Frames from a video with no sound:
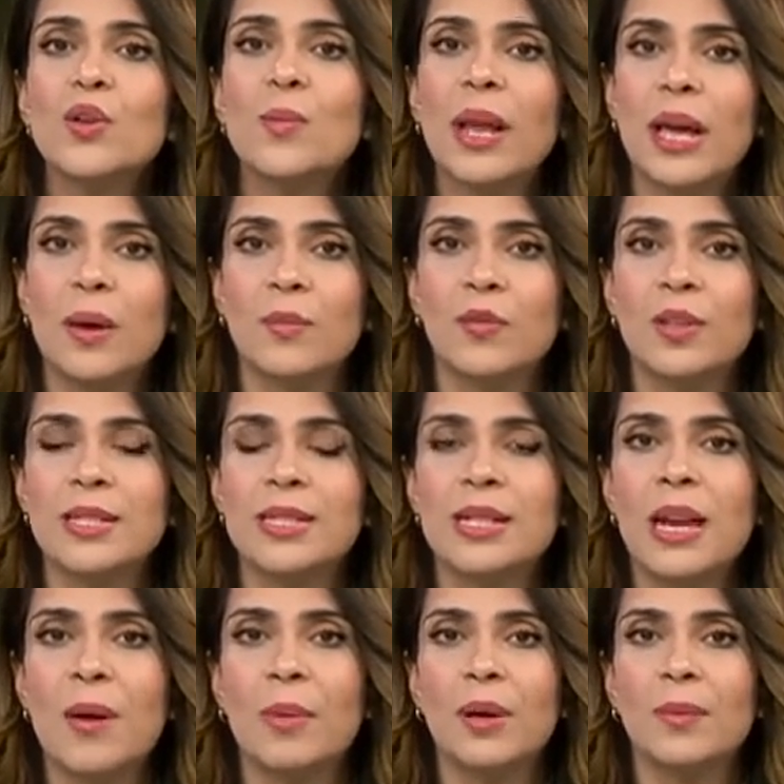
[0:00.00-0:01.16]
to blame for this
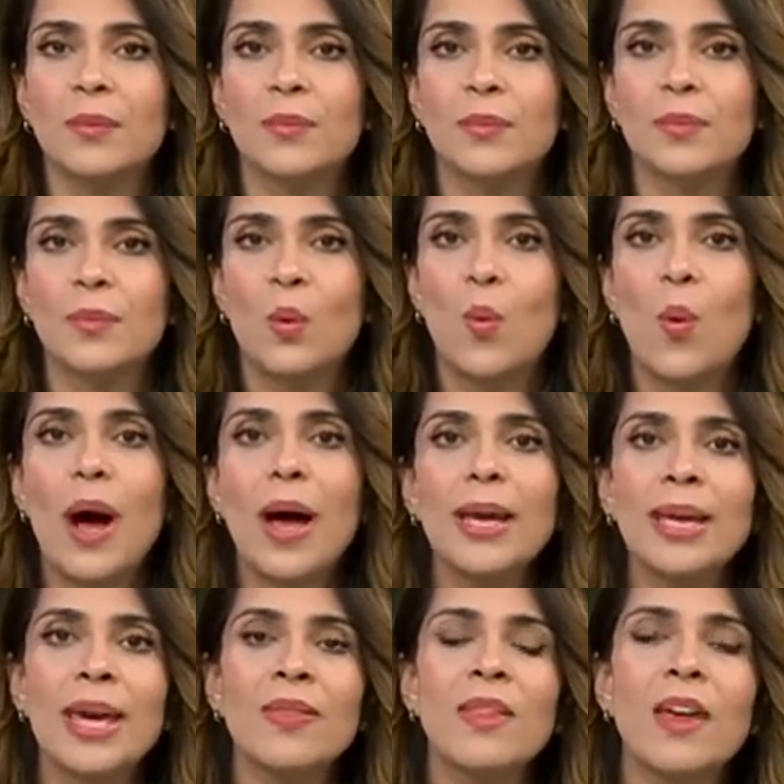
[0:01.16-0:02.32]
dilemma? Why
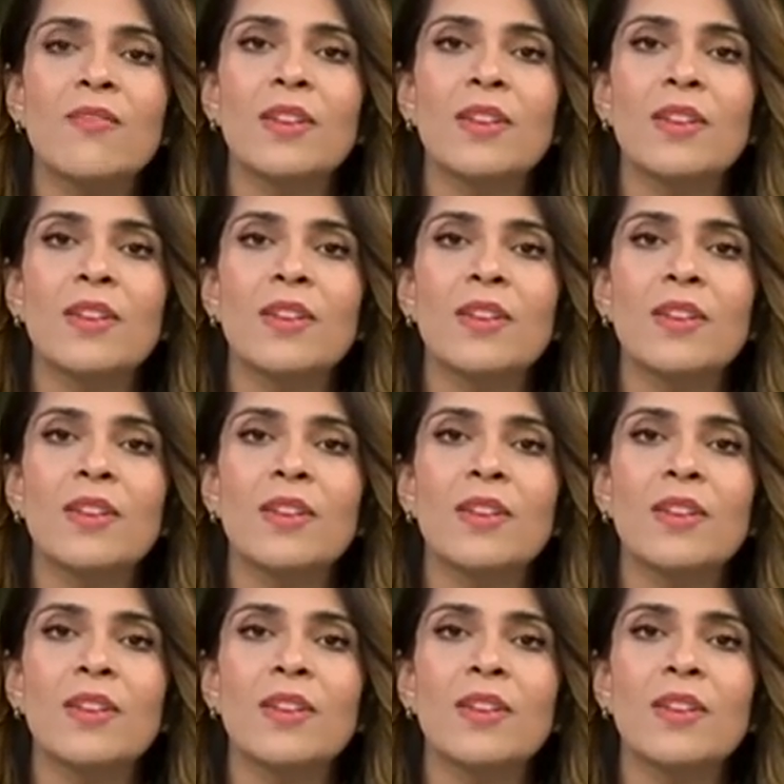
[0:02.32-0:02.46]
can their